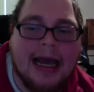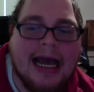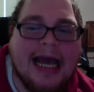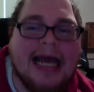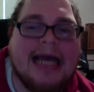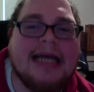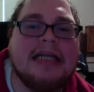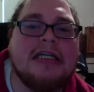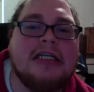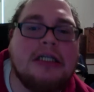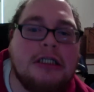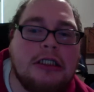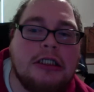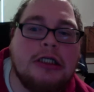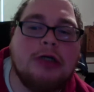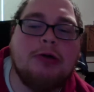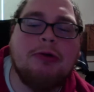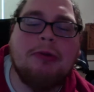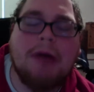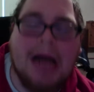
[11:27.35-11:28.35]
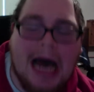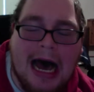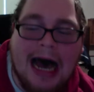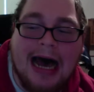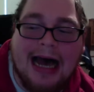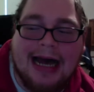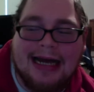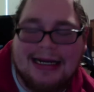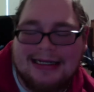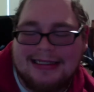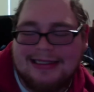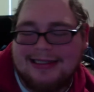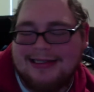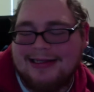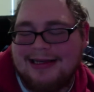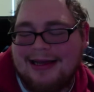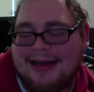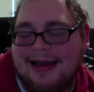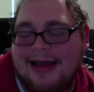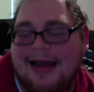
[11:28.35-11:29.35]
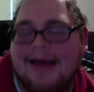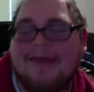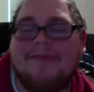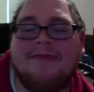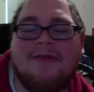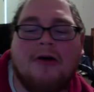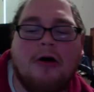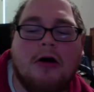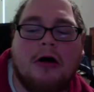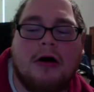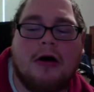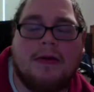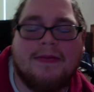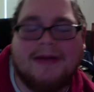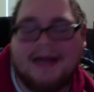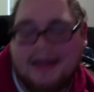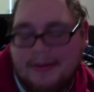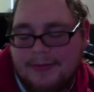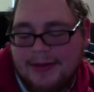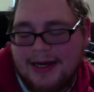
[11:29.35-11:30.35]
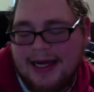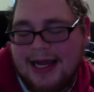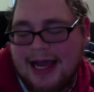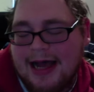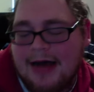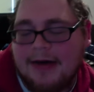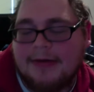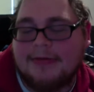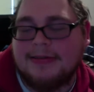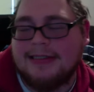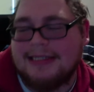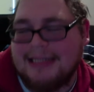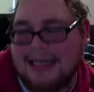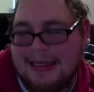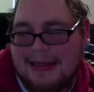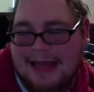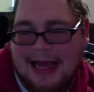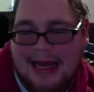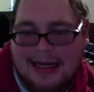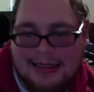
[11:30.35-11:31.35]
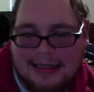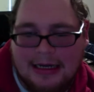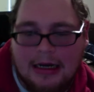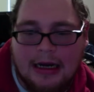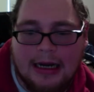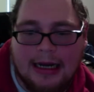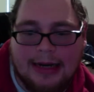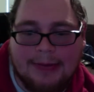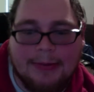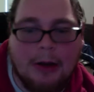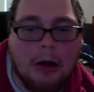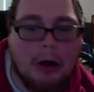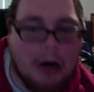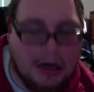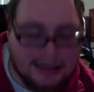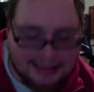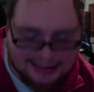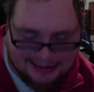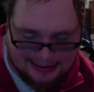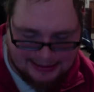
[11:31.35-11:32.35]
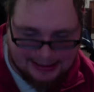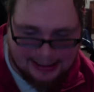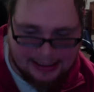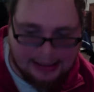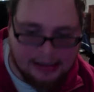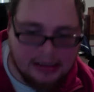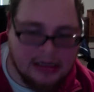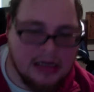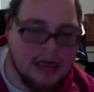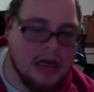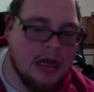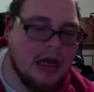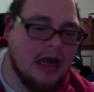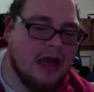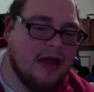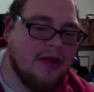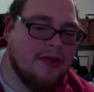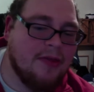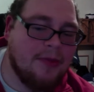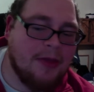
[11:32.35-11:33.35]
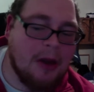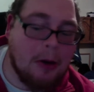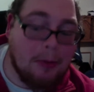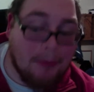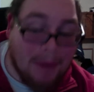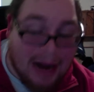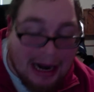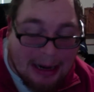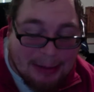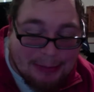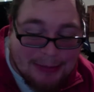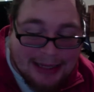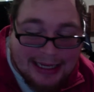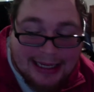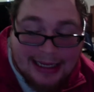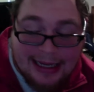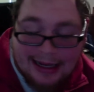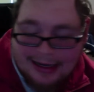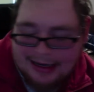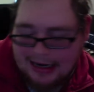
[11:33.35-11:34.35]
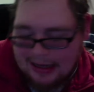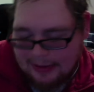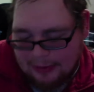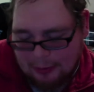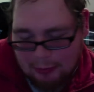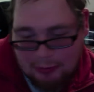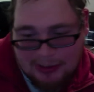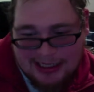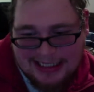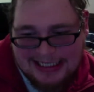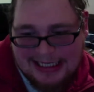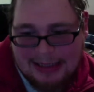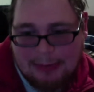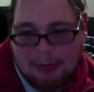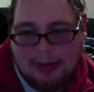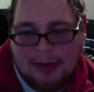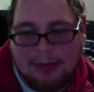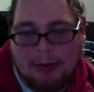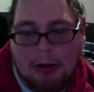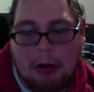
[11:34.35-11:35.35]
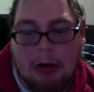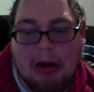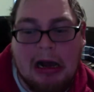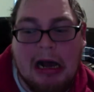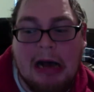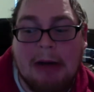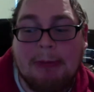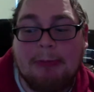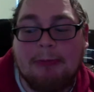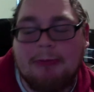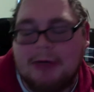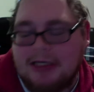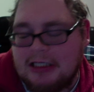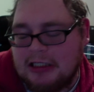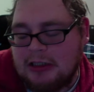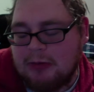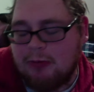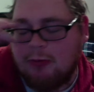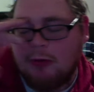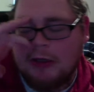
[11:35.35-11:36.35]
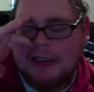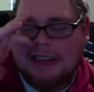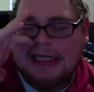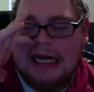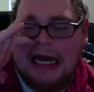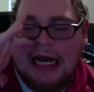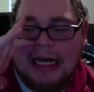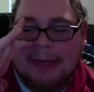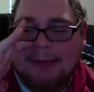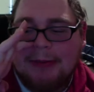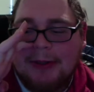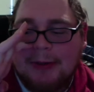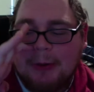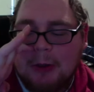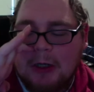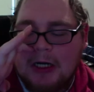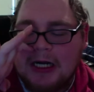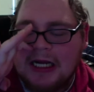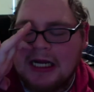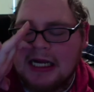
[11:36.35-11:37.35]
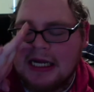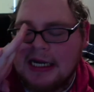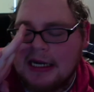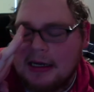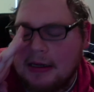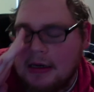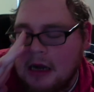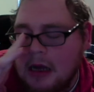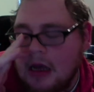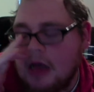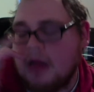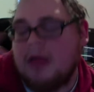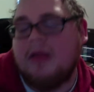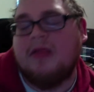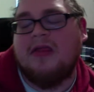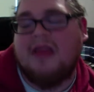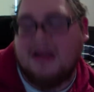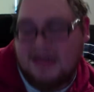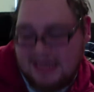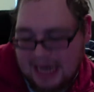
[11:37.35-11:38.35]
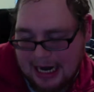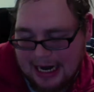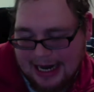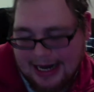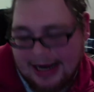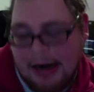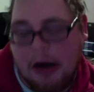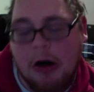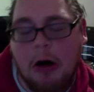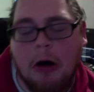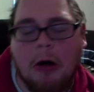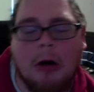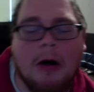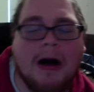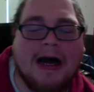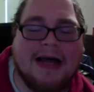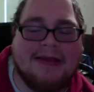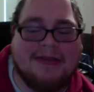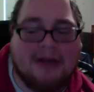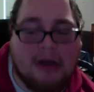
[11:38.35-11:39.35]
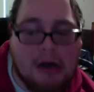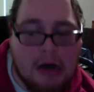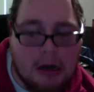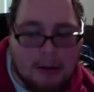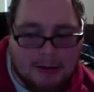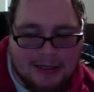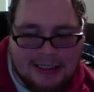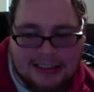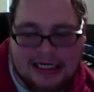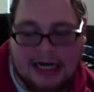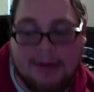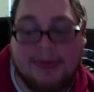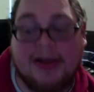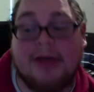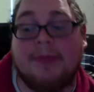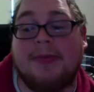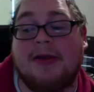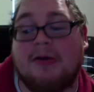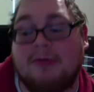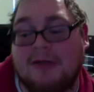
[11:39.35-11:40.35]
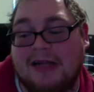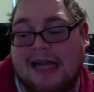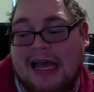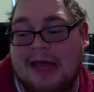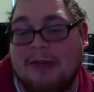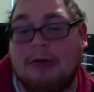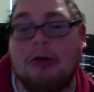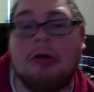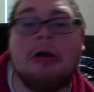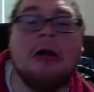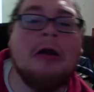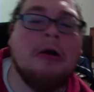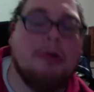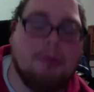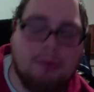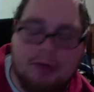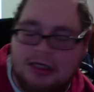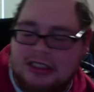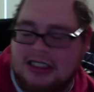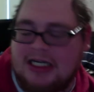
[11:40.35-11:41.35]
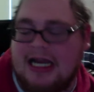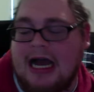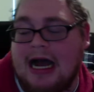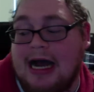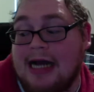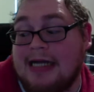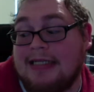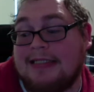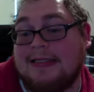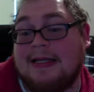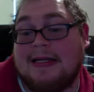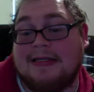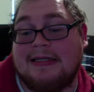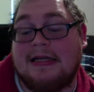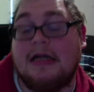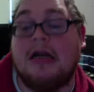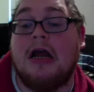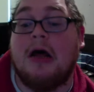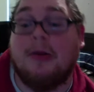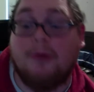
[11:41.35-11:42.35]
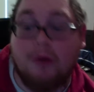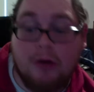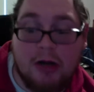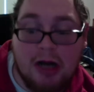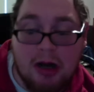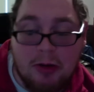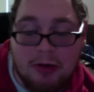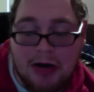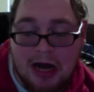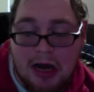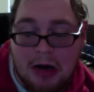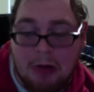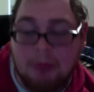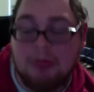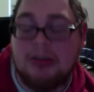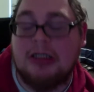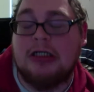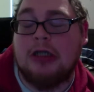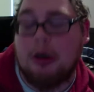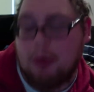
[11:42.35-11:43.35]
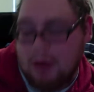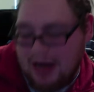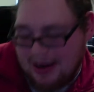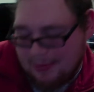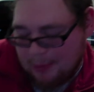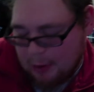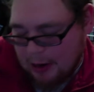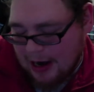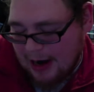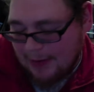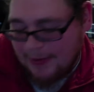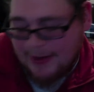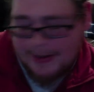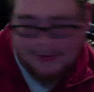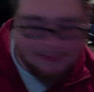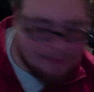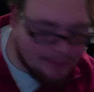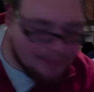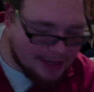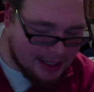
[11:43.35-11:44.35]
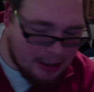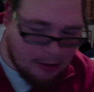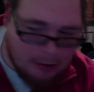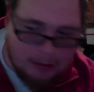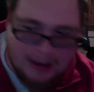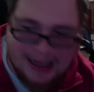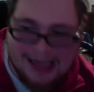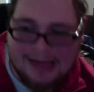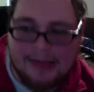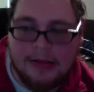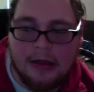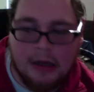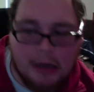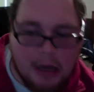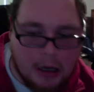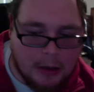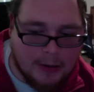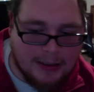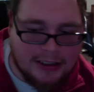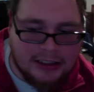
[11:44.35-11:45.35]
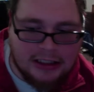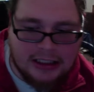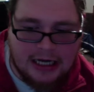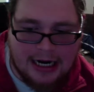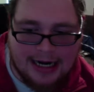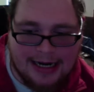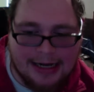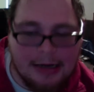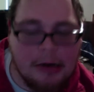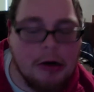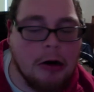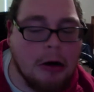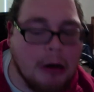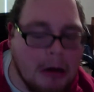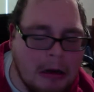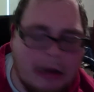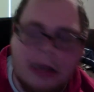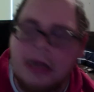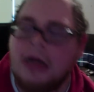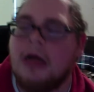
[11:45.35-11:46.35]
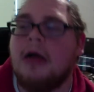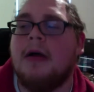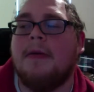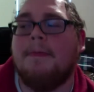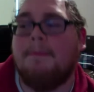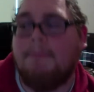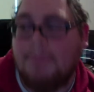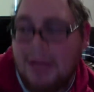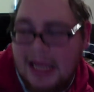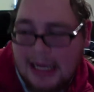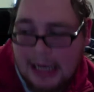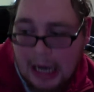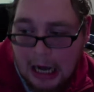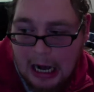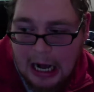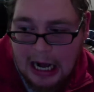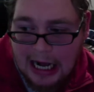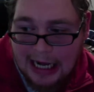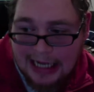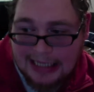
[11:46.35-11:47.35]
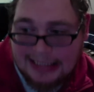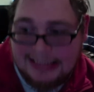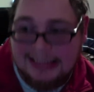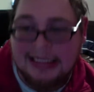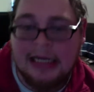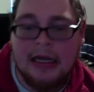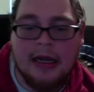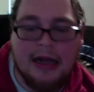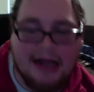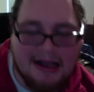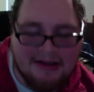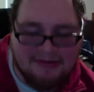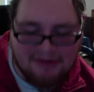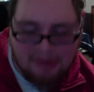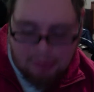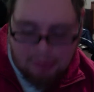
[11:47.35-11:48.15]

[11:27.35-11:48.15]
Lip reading: and do not involve anybody else in that time, honestly. There might be another reason we broke up, which one time we were in the dining hall at the college having a meal together, which, guys, that's another no-no. Don't ever have a meal in the college dining hall, because if you